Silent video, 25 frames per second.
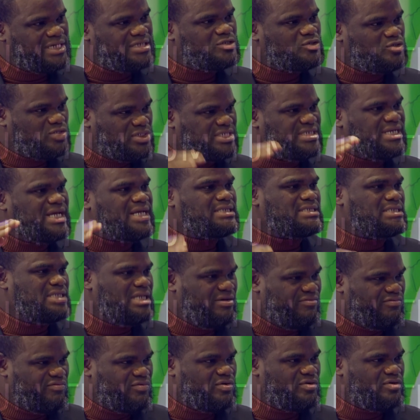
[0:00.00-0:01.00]
it to the next
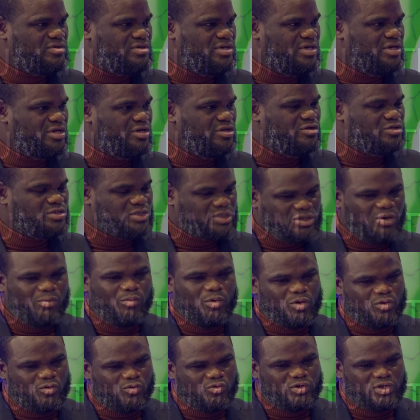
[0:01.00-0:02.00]
level. Yeah. You know,
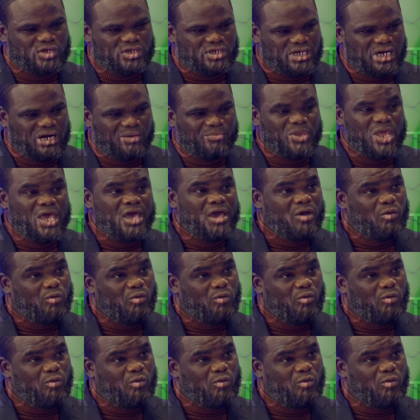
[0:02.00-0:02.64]
someone who can come.